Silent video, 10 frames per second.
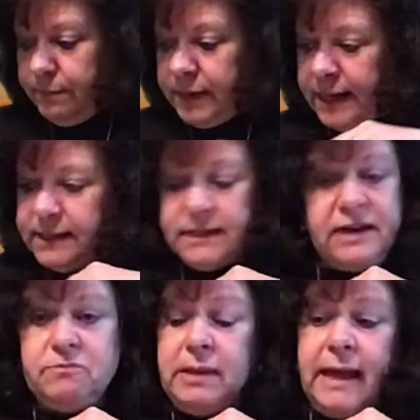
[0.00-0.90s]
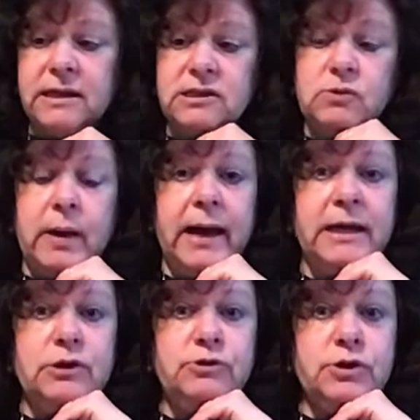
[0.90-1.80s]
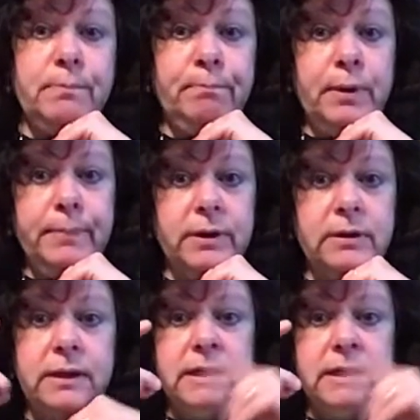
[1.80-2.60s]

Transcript: but I didn't have black, so I used purple.